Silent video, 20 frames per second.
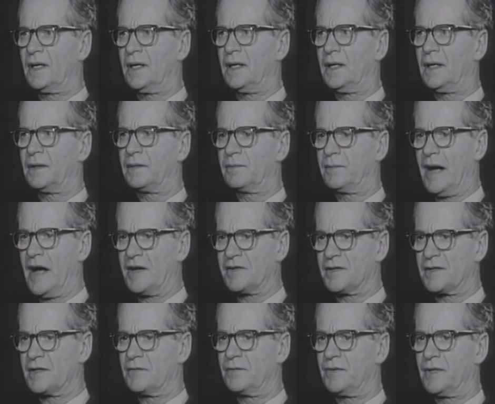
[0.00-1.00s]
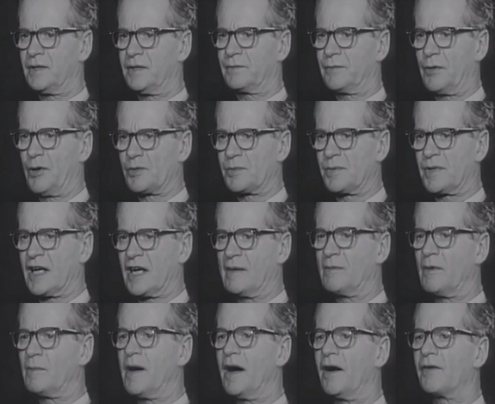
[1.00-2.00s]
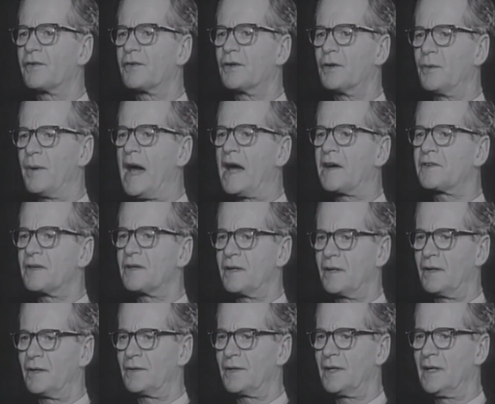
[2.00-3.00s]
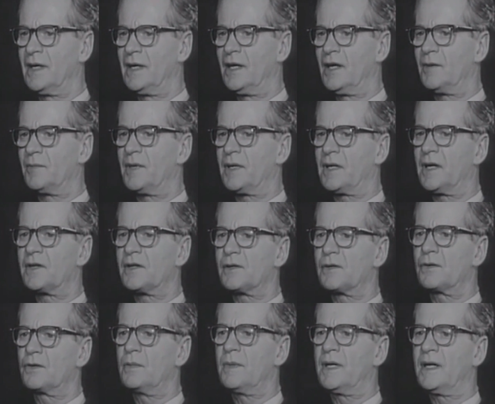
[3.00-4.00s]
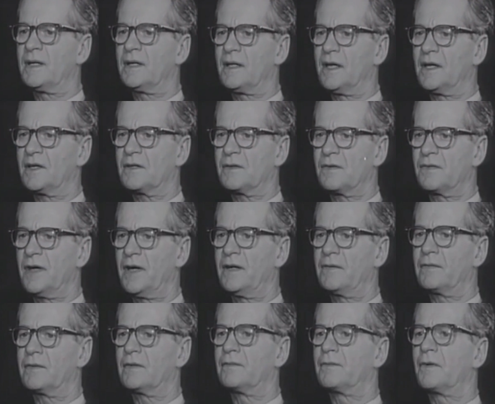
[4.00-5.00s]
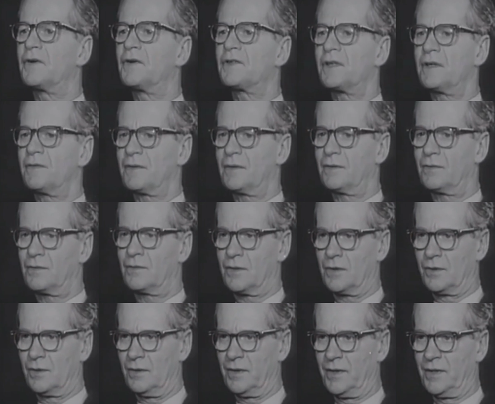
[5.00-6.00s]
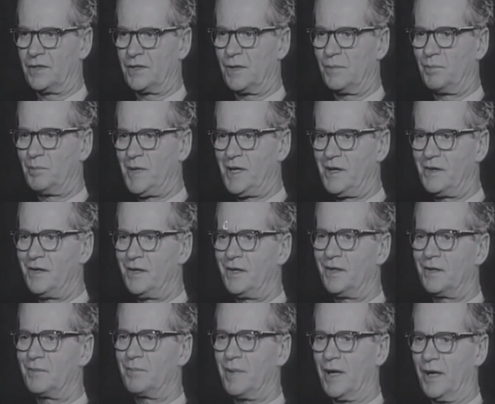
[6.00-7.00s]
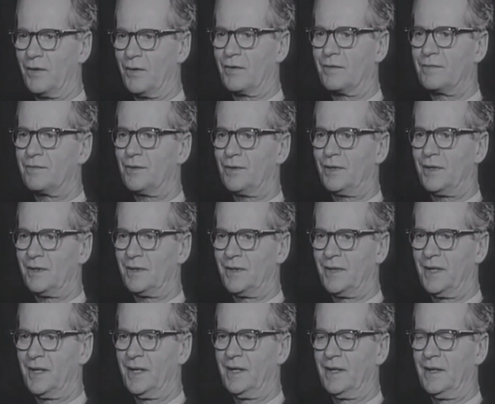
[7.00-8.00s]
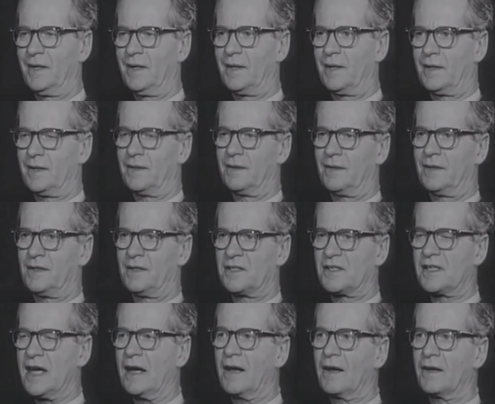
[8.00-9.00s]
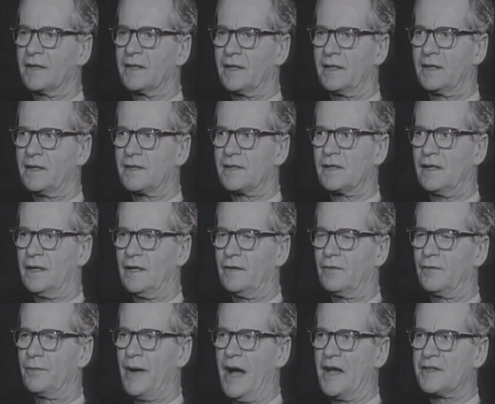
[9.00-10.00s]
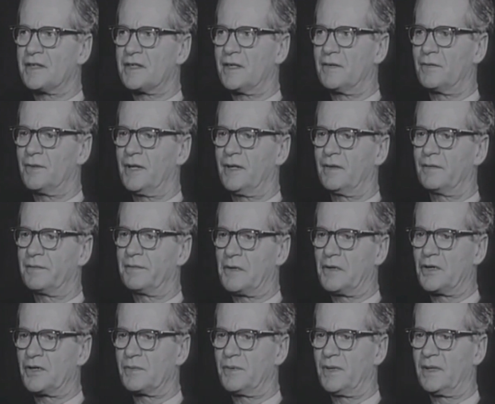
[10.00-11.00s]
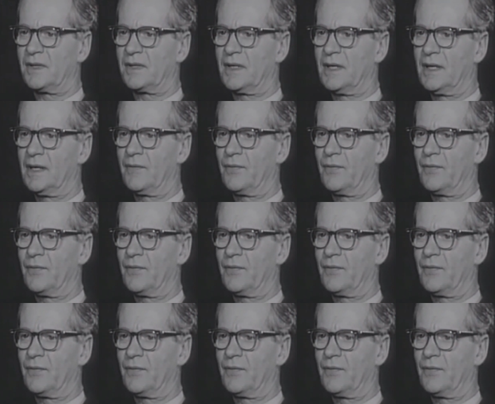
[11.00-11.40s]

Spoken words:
on positive reinforcement come about through accident, because too many things favor aversive control. It's immediate, powerful, and the subtleties of positive reinforcement